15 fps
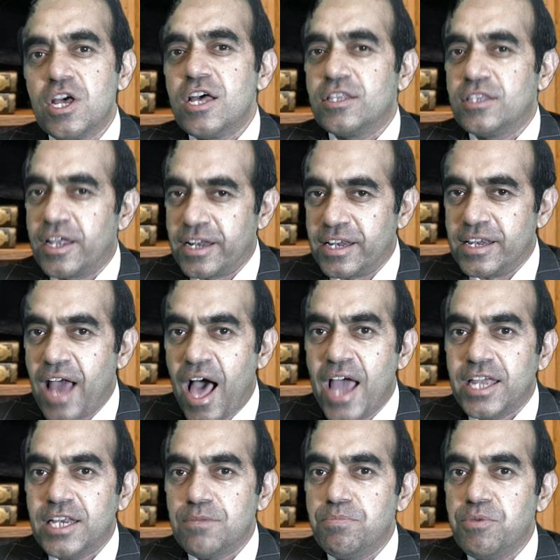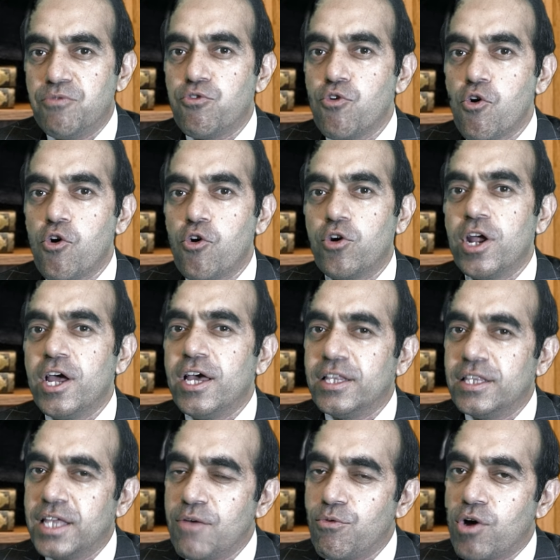the night before
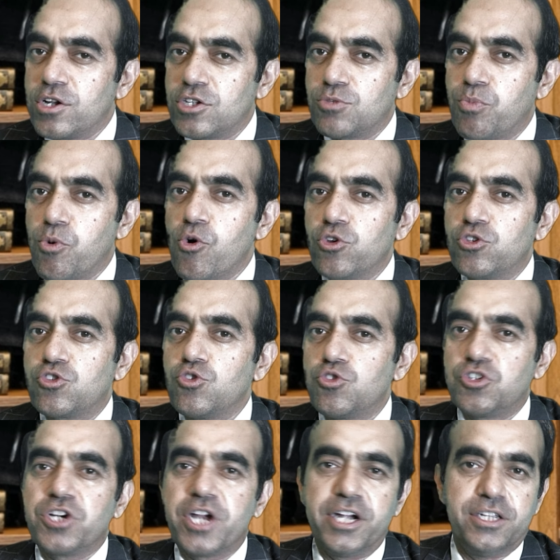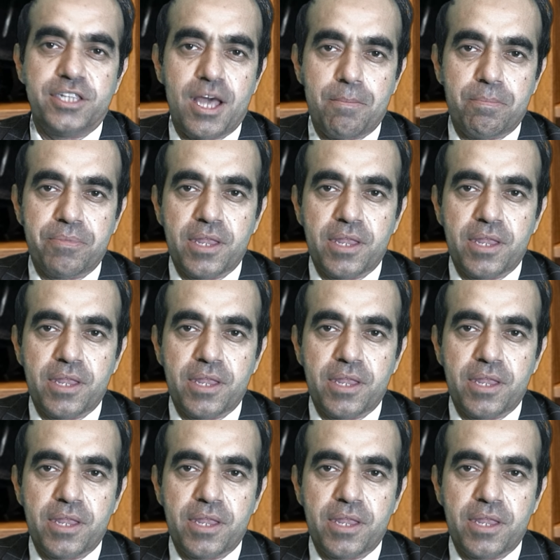they were supposed to trade them.